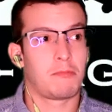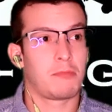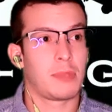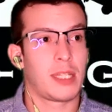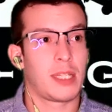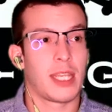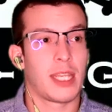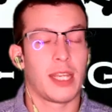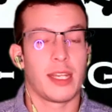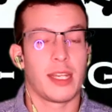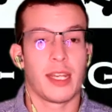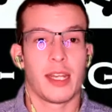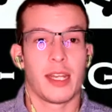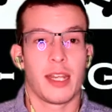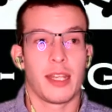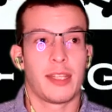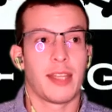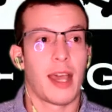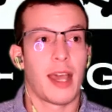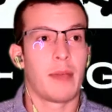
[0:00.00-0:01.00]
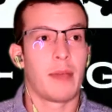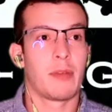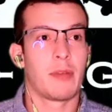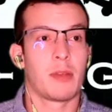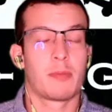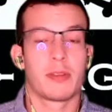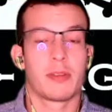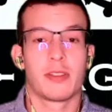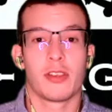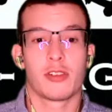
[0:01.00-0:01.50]
getting in a dominant
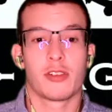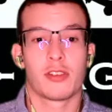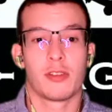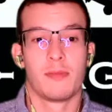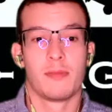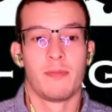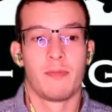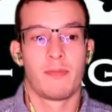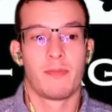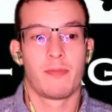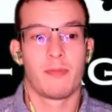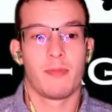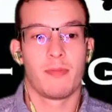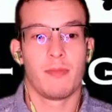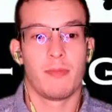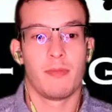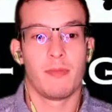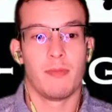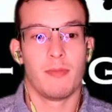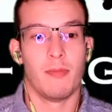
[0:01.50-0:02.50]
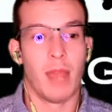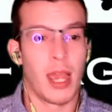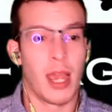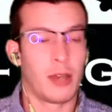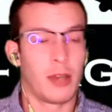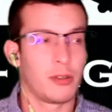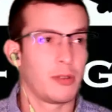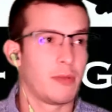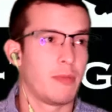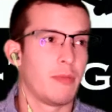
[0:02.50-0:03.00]
position.
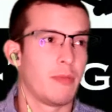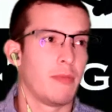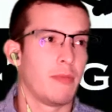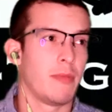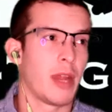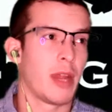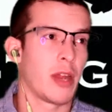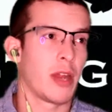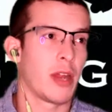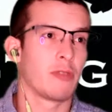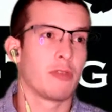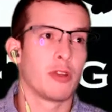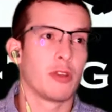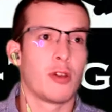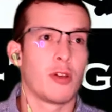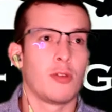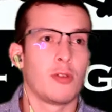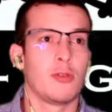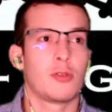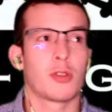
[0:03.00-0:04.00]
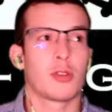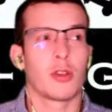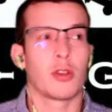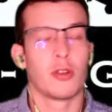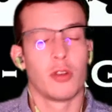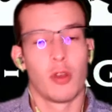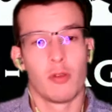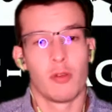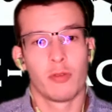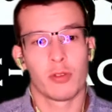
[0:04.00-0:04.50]
Mount Marion Renault turned
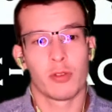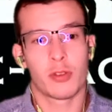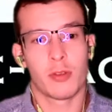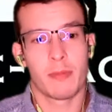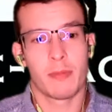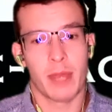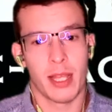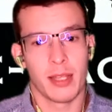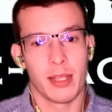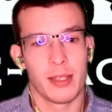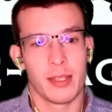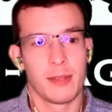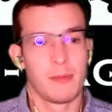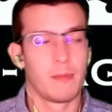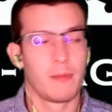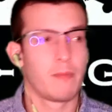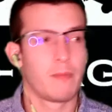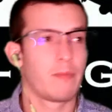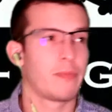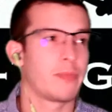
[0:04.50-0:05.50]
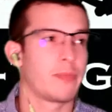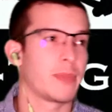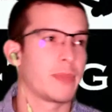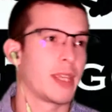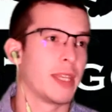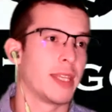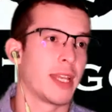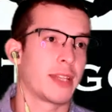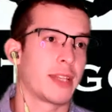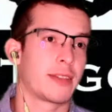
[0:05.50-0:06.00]
over to belly,
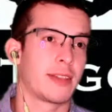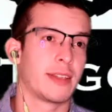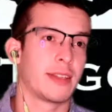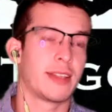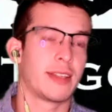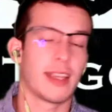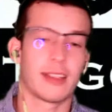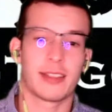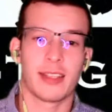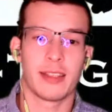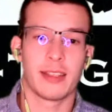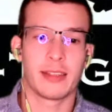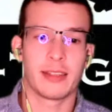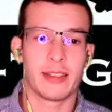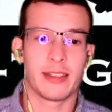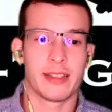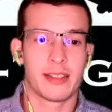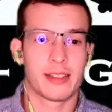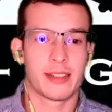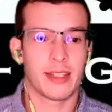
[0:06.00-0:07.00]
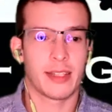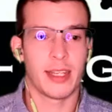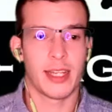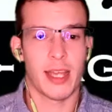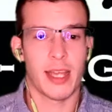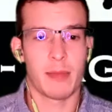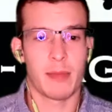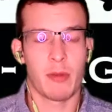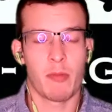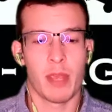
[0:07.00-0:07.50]
and that's a death sentence in
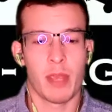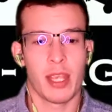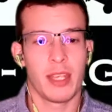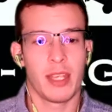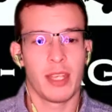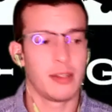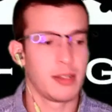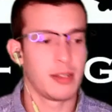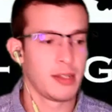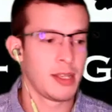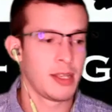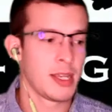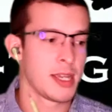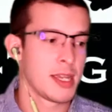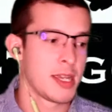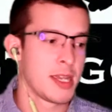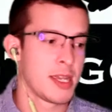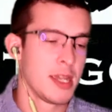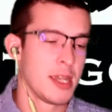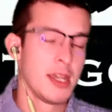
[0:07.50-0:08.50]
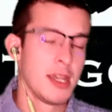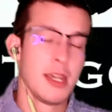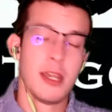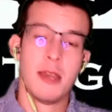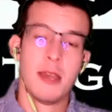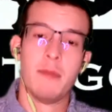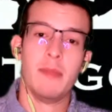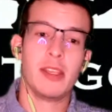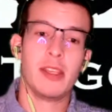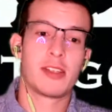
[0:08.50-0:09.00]
MMA. And
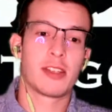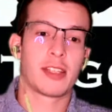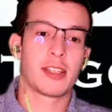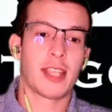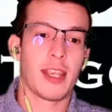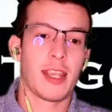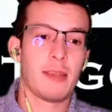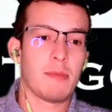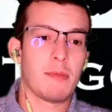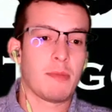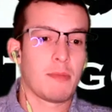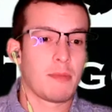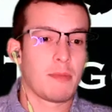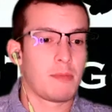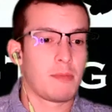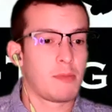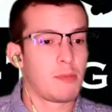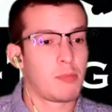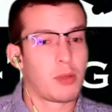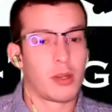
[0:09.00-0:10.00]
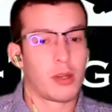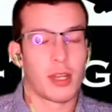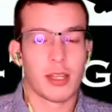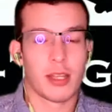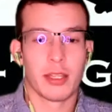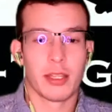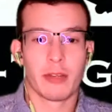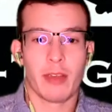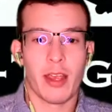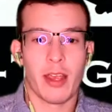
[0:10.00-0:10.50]
Miesha Tate put on
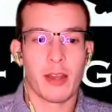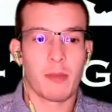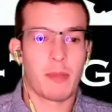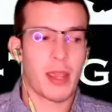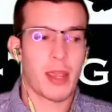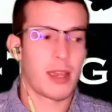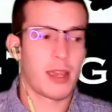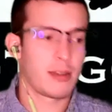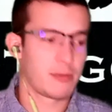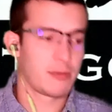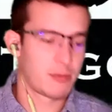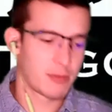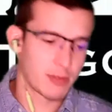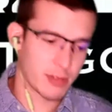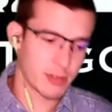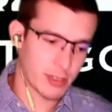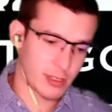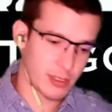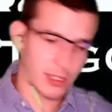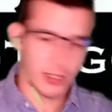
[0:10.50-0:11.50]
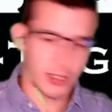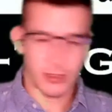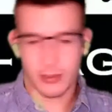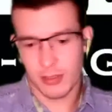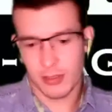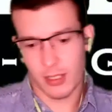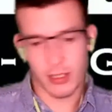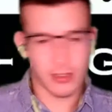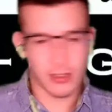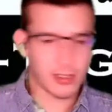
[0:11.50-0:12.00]
the ground and pound, slug
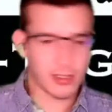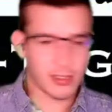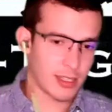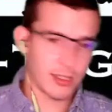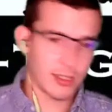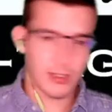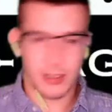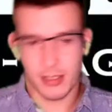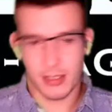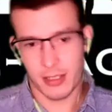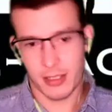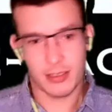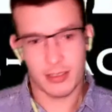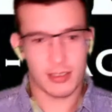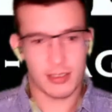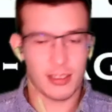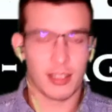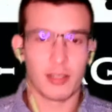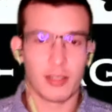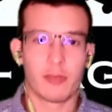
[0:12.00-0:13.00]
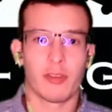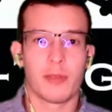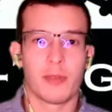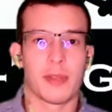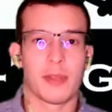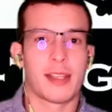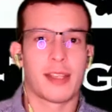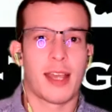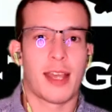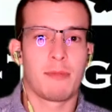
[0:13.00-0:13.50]
from
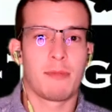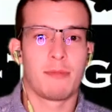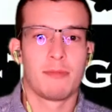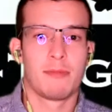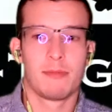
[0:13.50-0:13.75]
the top,